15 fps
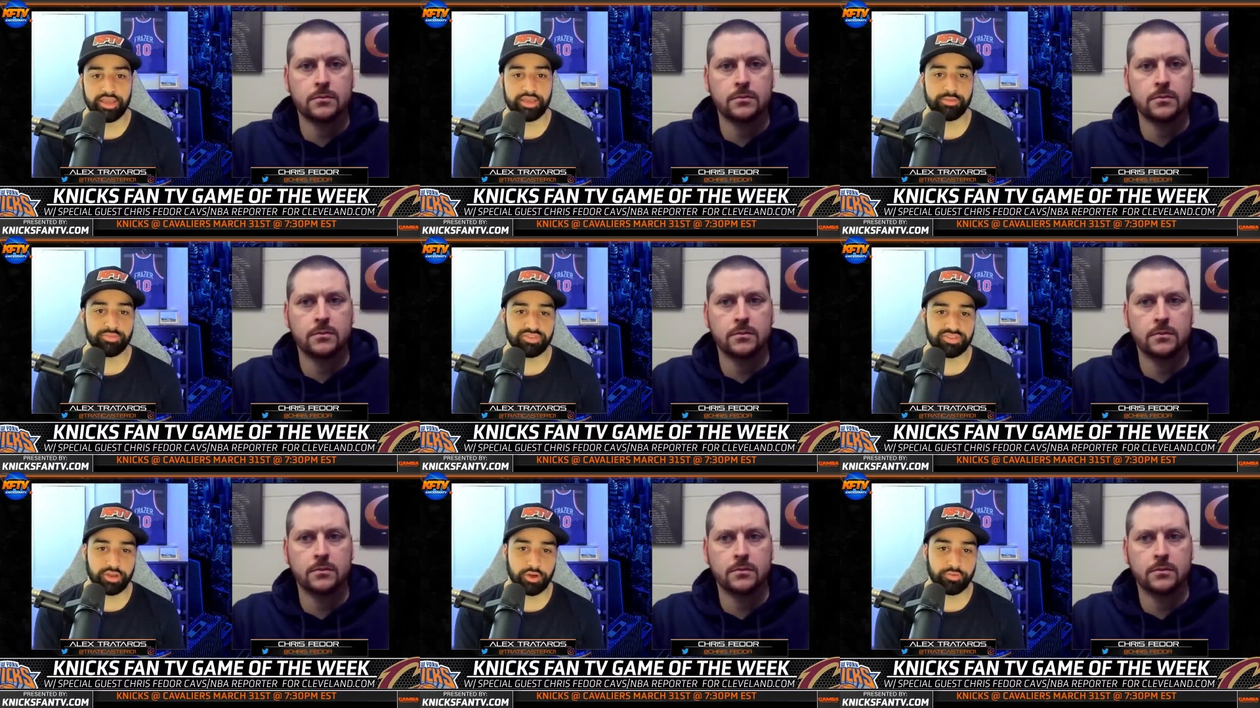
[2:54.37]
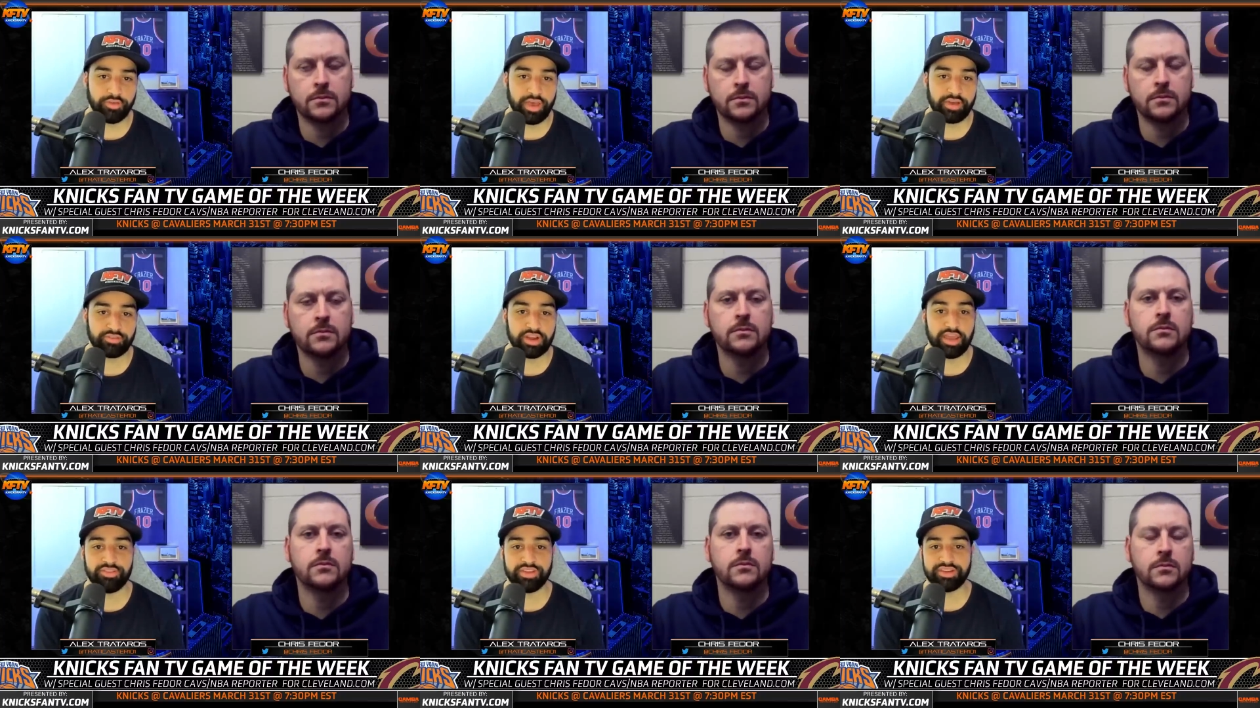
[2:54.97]
Speaker 1: himself
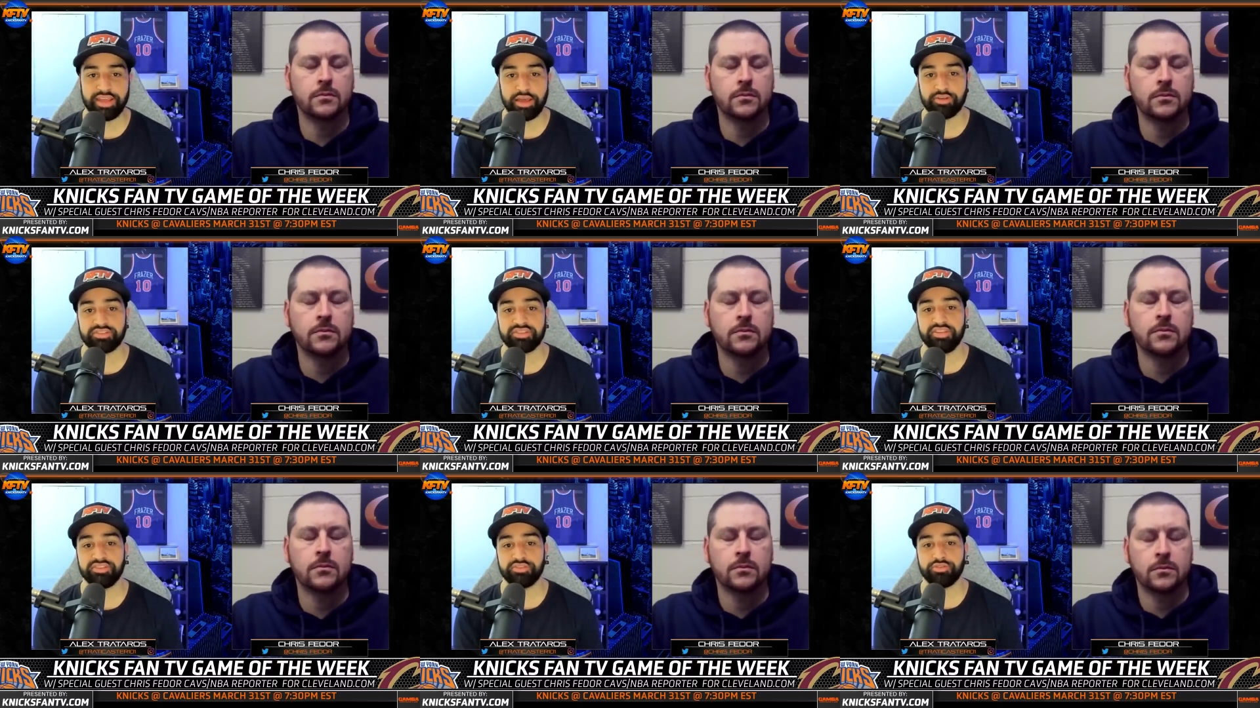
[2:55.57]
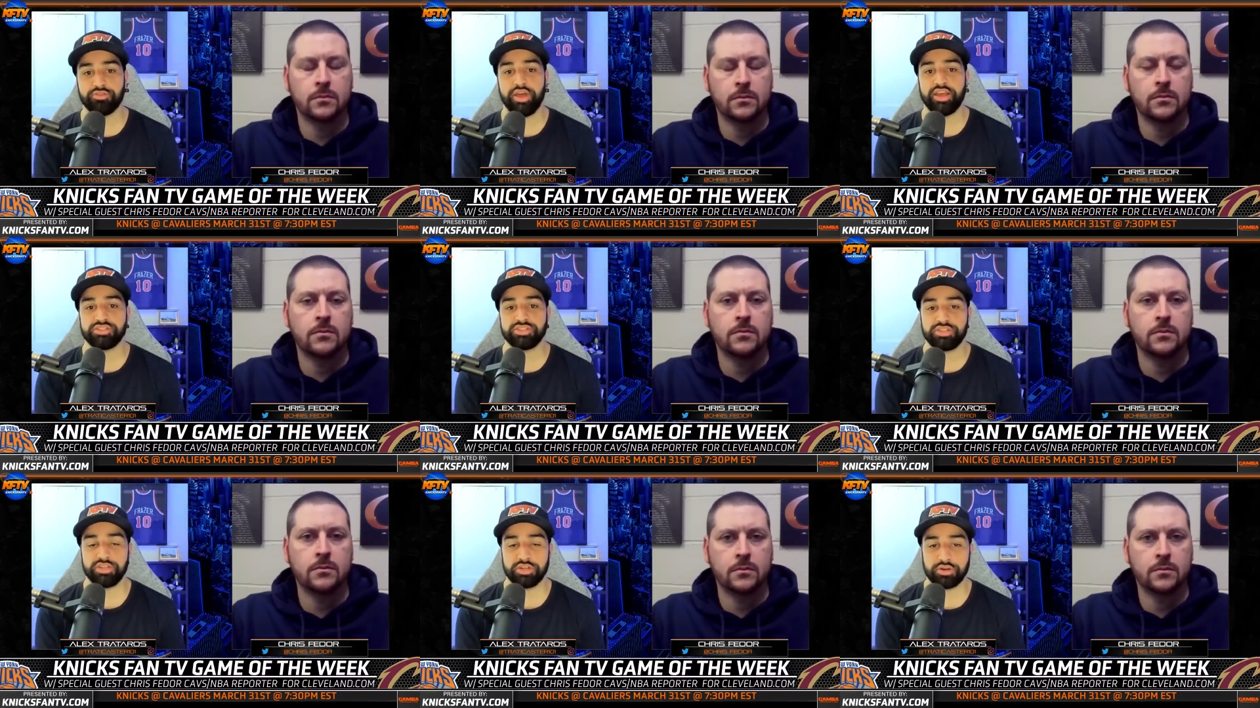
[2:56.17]
after having a down season
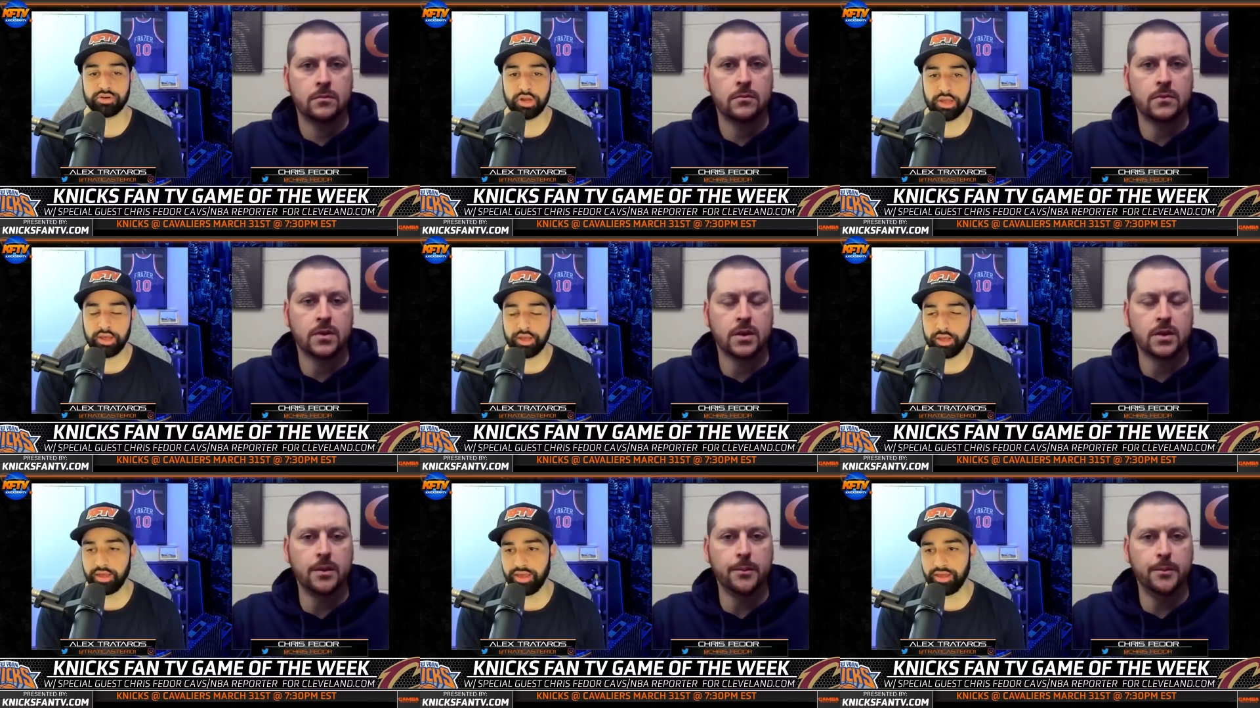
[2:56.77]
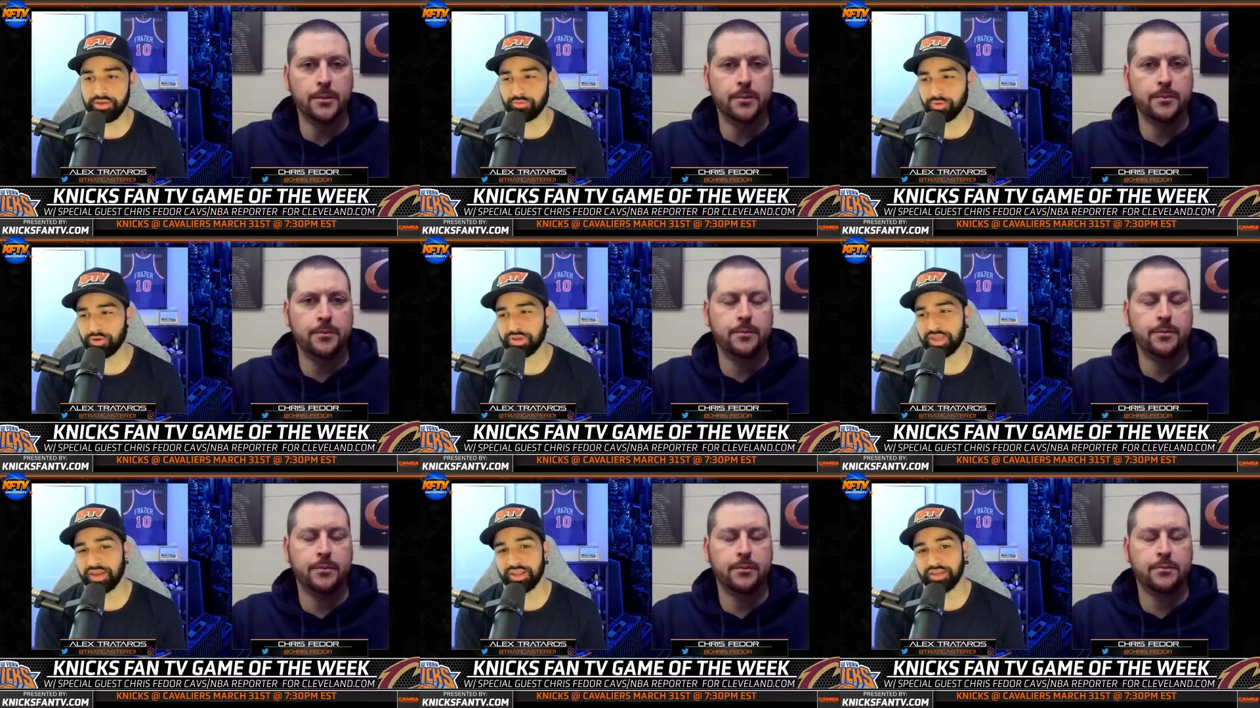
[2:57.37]
last year yeah. and, and
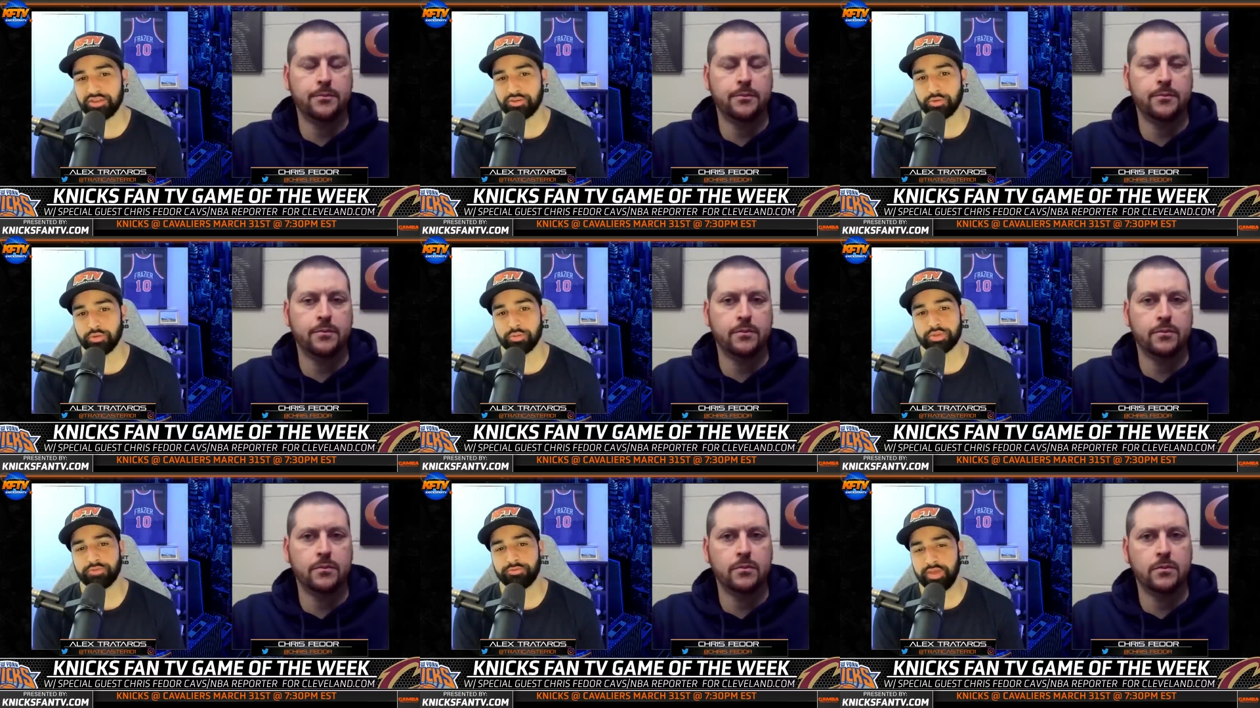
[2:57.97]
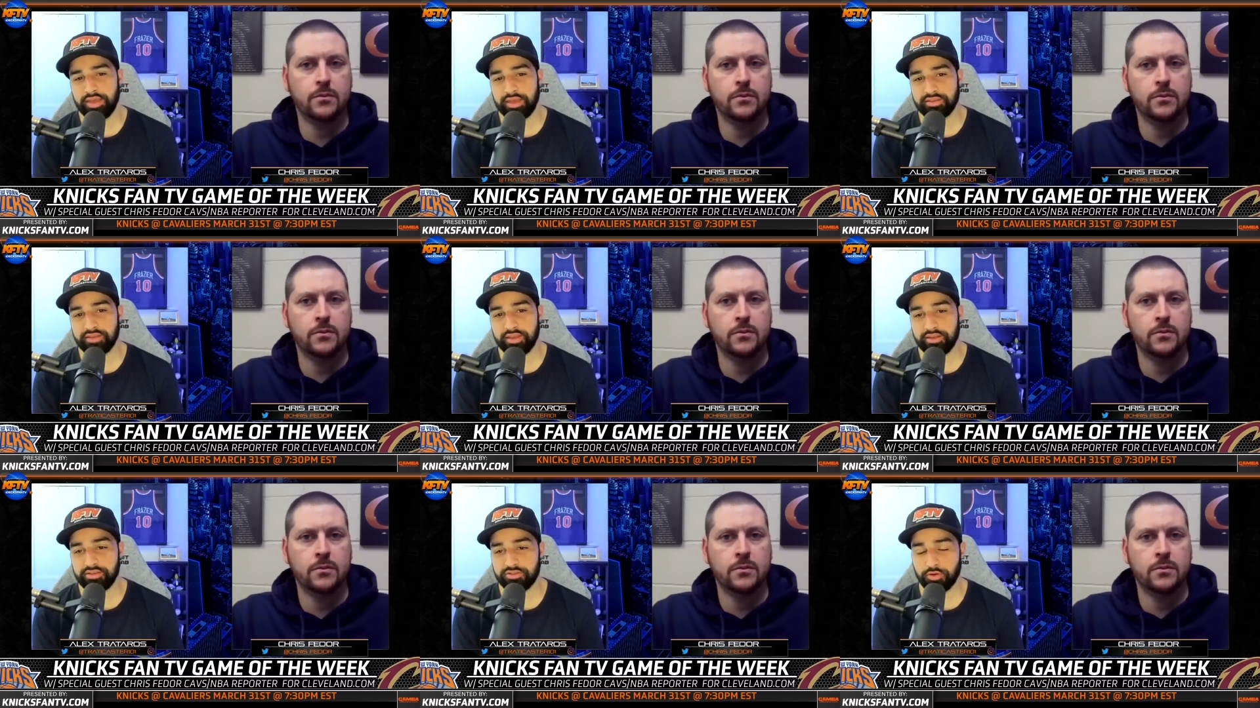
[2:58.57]
really getting into it with the
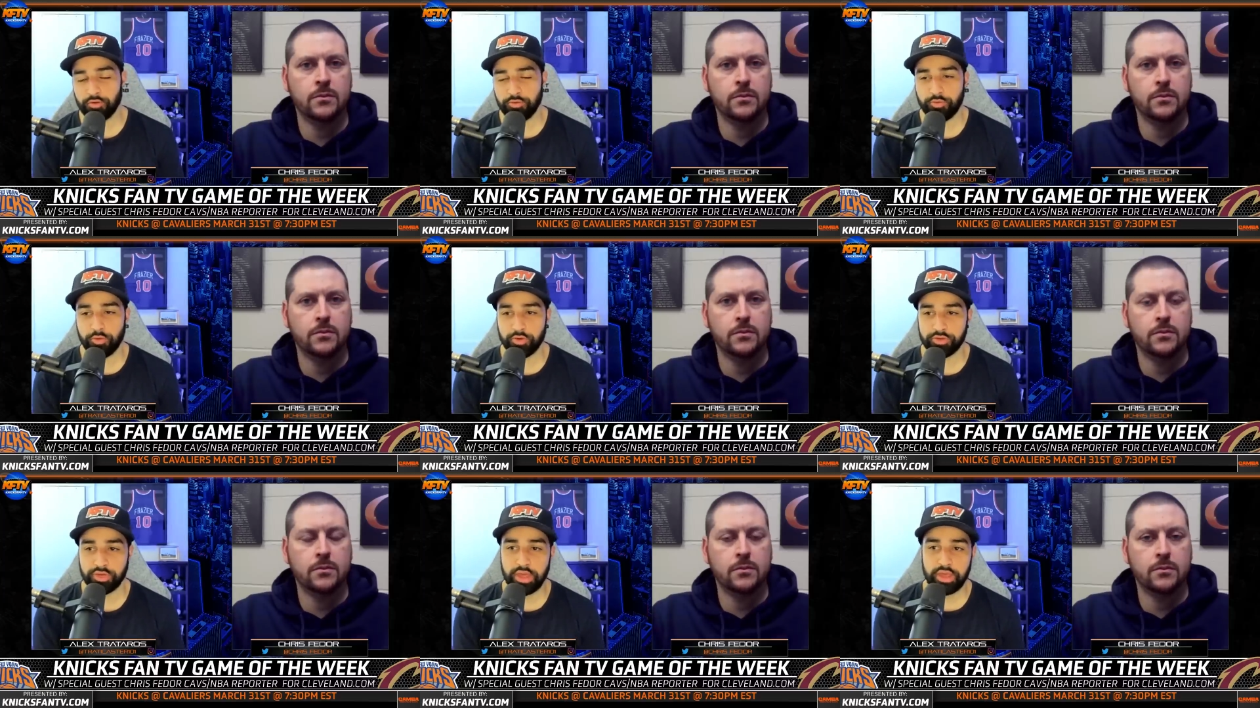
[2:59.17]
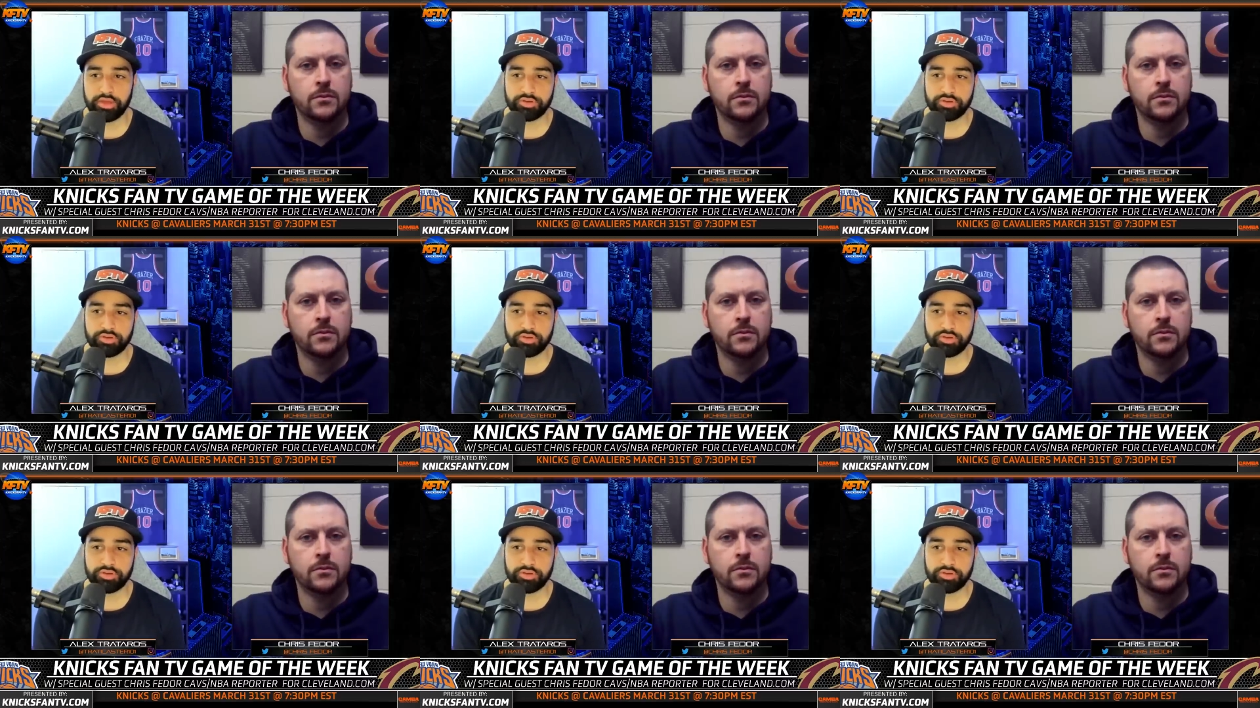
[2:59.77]
fans and so forth.